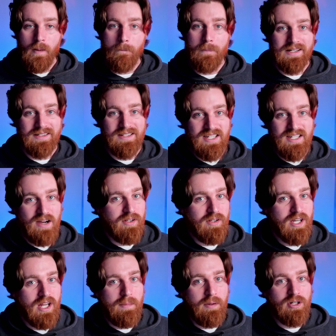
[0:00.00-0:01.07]
but it's definitely
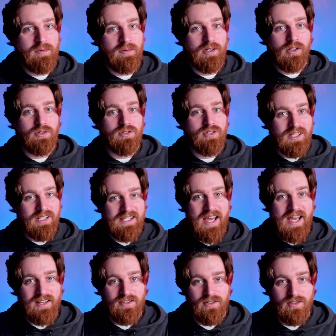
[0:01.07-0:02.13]
going to push me closer to the
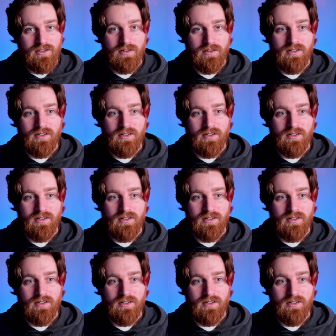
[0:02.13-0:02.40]
yes,